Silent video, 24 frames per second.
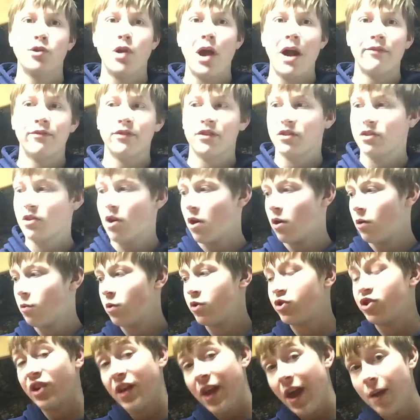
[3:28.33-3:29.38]
graphics card,
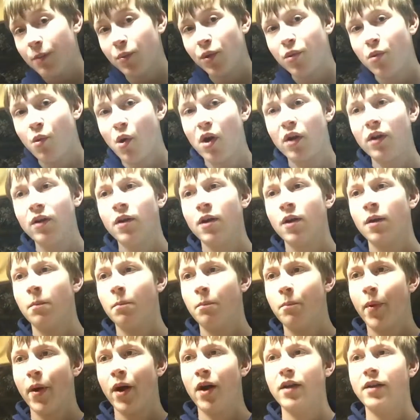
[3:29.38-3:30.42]
which it came with one,
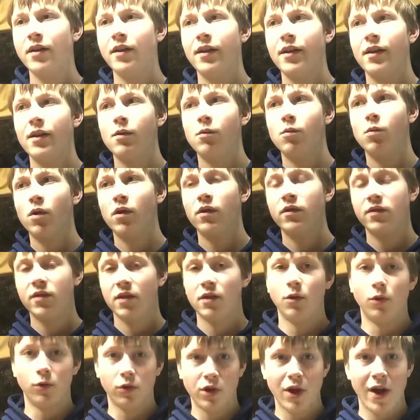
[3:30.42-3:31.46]
but it was
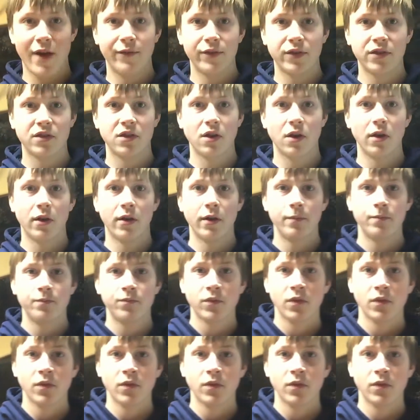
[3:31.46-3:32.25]
an old graphics card.